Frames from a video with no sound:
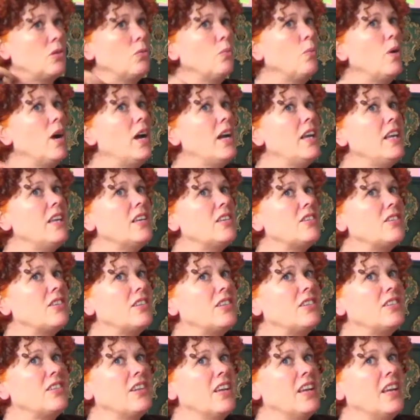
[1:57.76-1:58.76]
why is
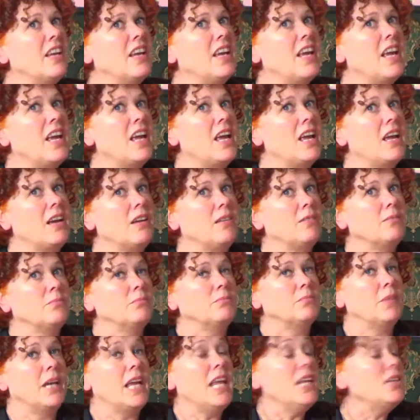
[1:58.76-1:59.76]
it
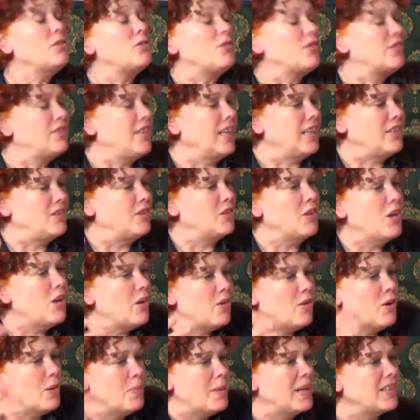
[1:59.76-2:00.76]
interesting to
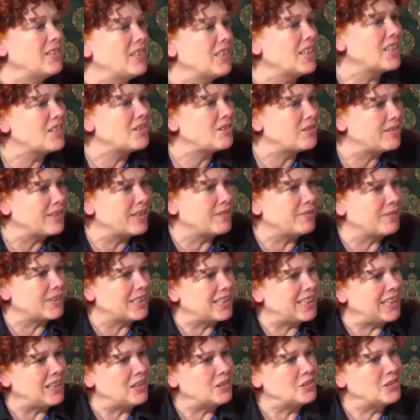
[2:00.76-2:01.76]
know about the history of the
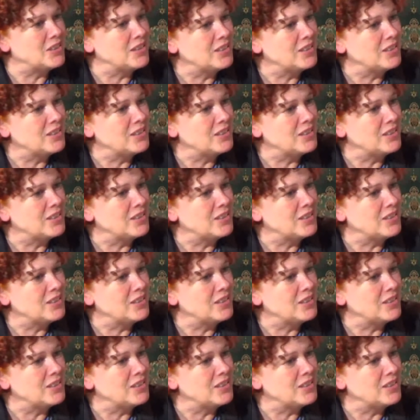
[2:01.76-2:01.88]
cloud?